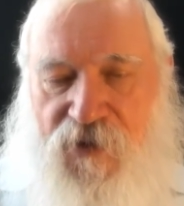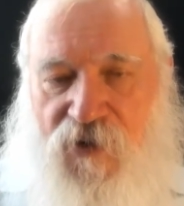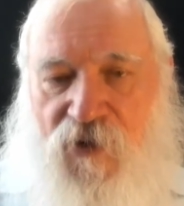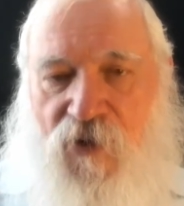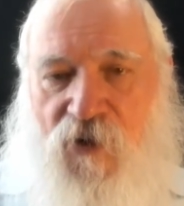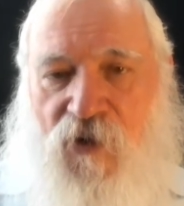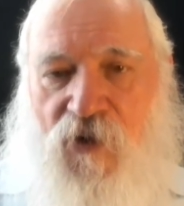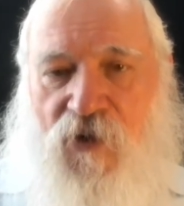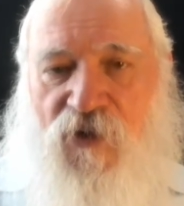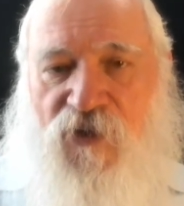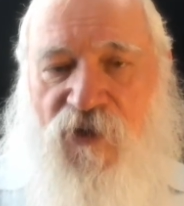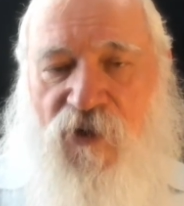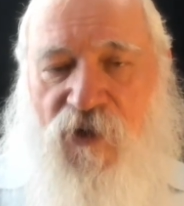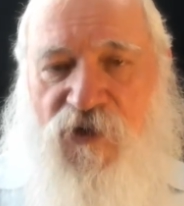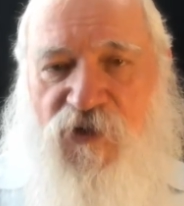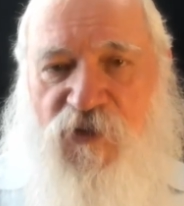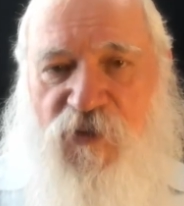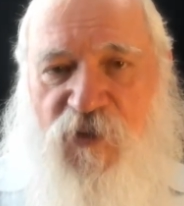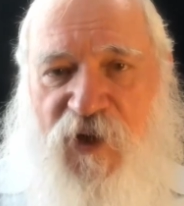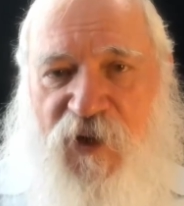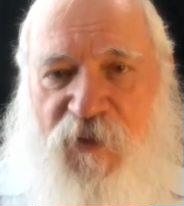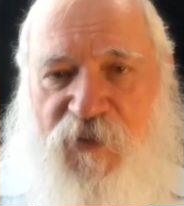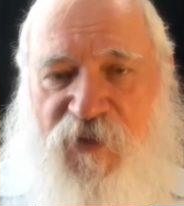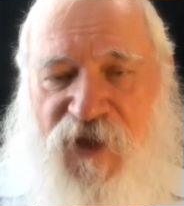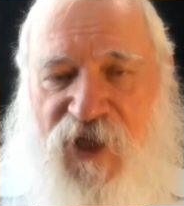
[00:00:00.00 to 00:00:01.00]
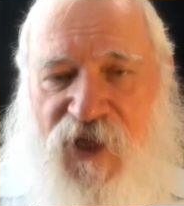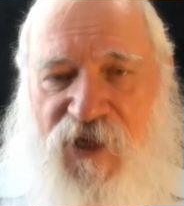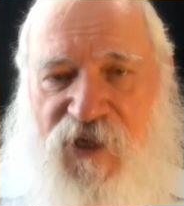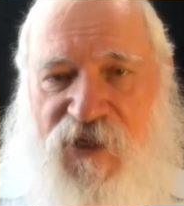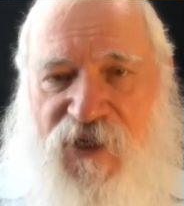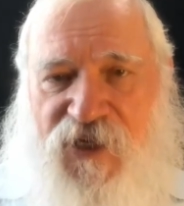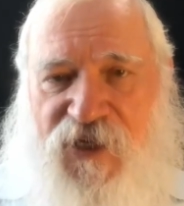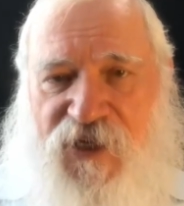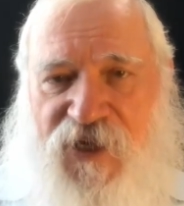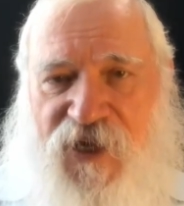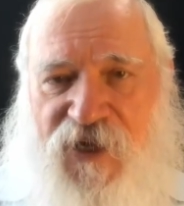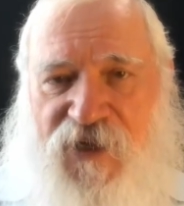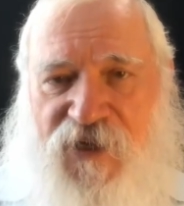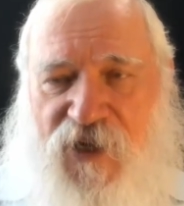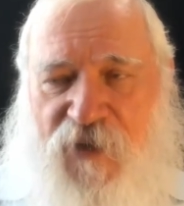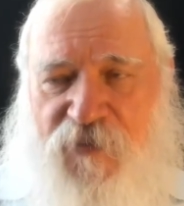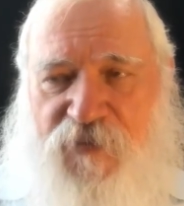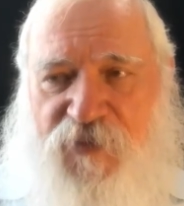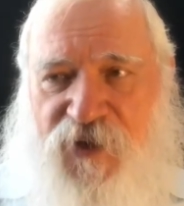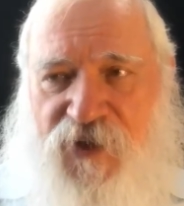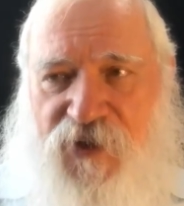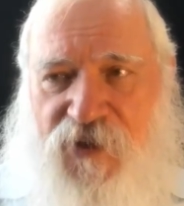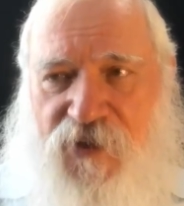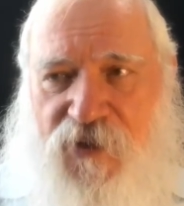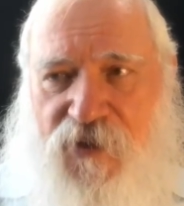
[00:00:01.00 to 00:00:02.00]
all those people are going to get
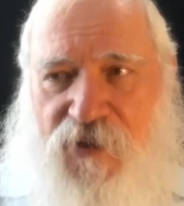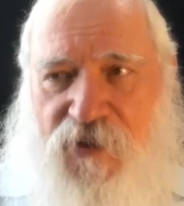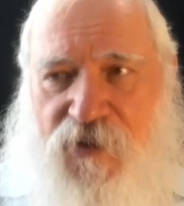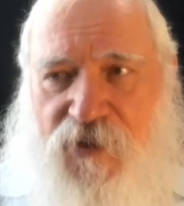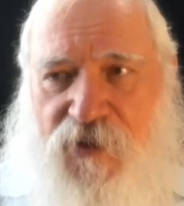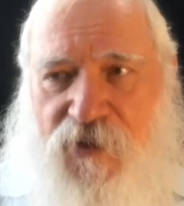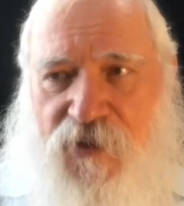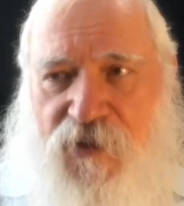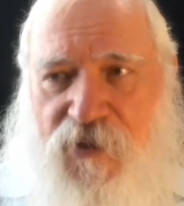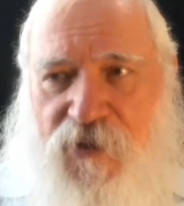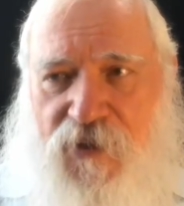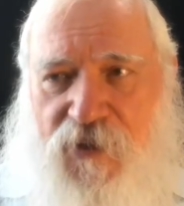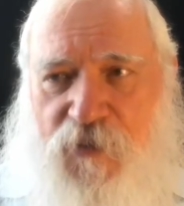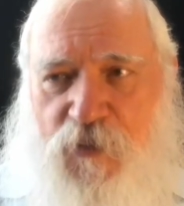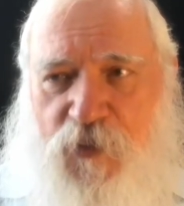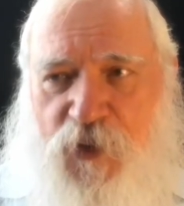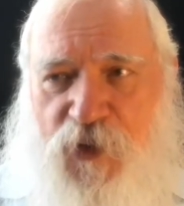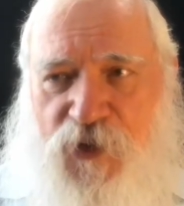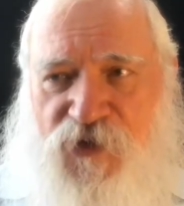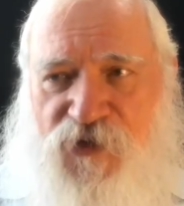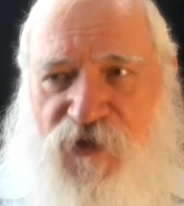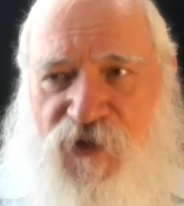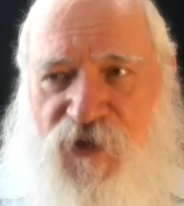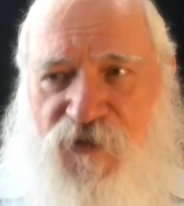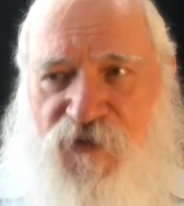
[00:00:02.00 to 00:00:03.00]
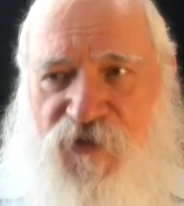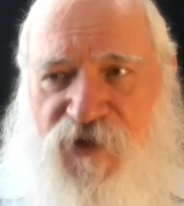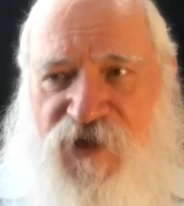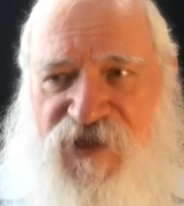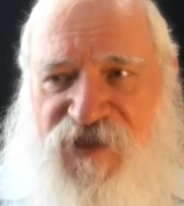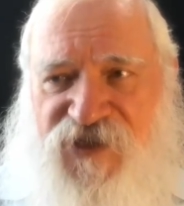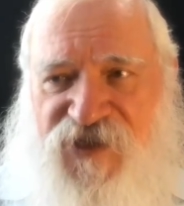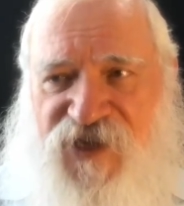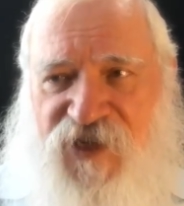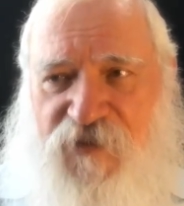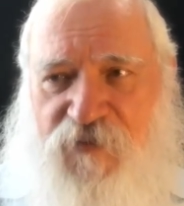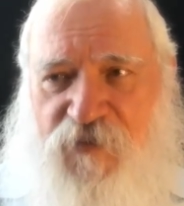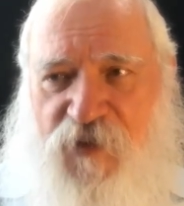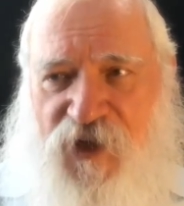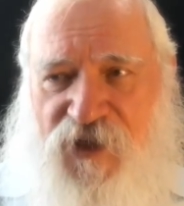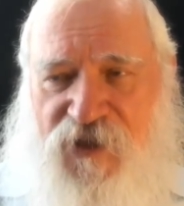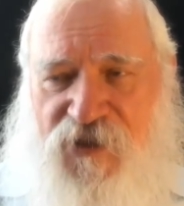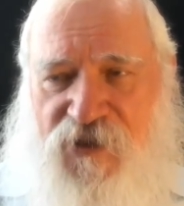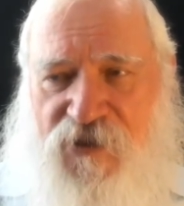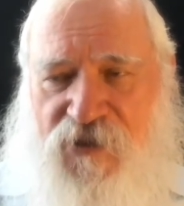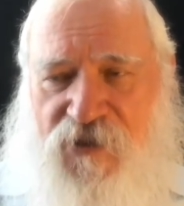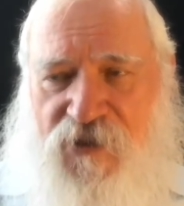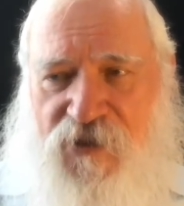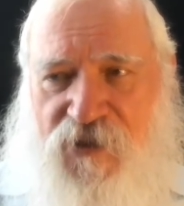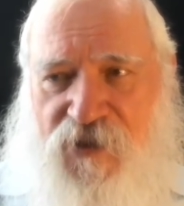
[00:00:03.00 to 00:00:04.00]
up, push the reset
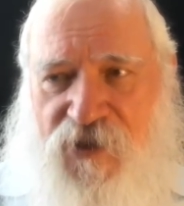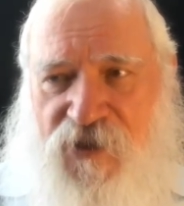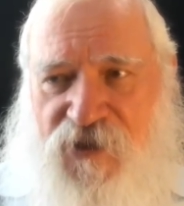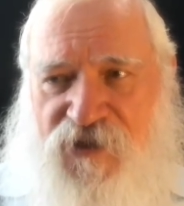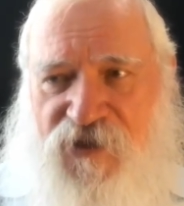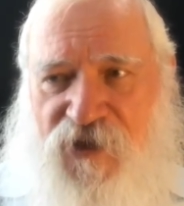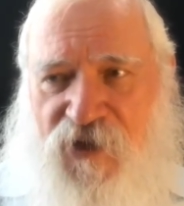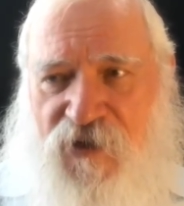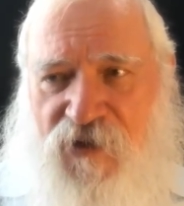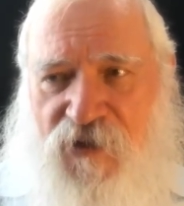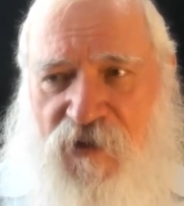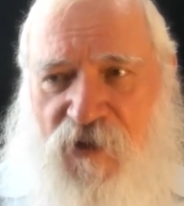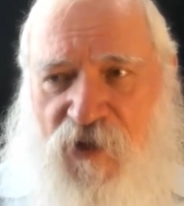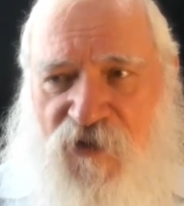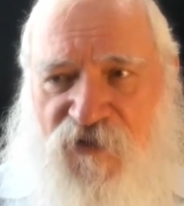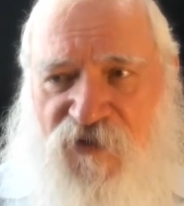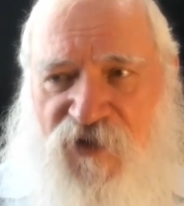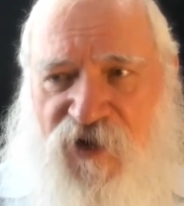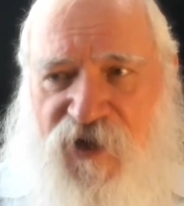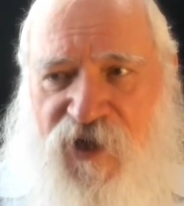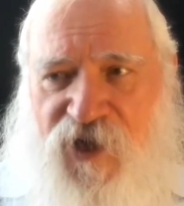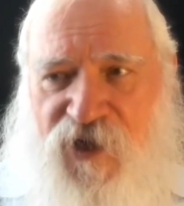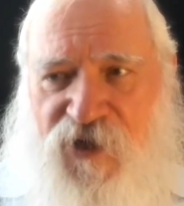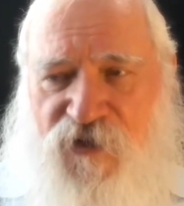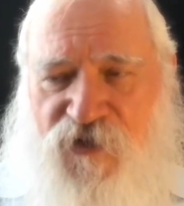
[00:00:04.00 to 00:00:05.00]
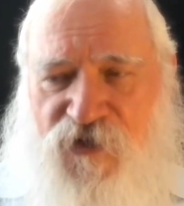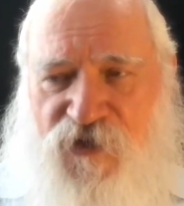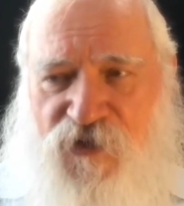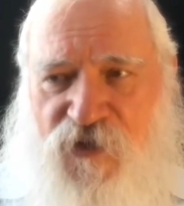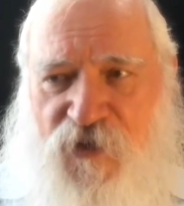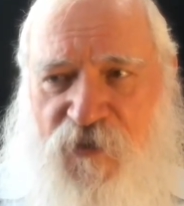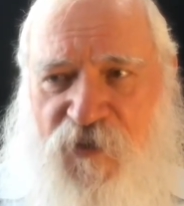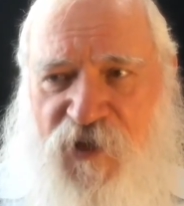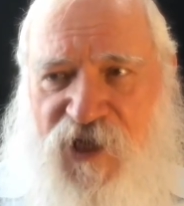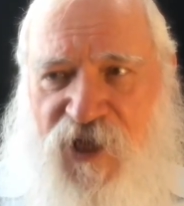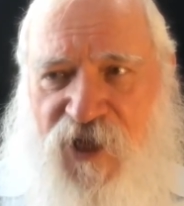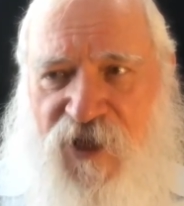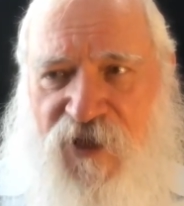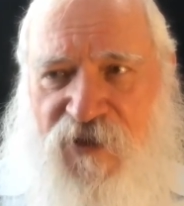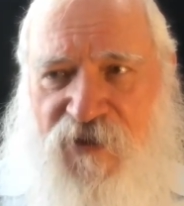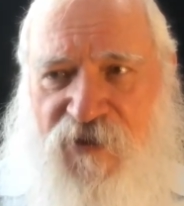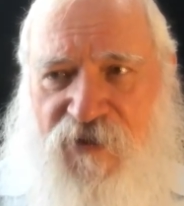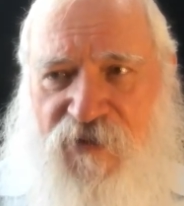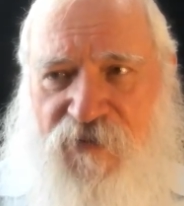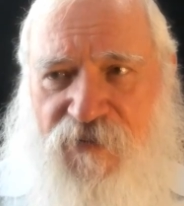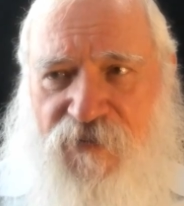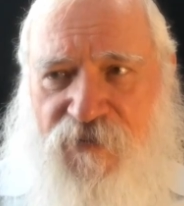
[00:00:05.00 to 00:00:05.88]
button, and start all over again and shoot them again.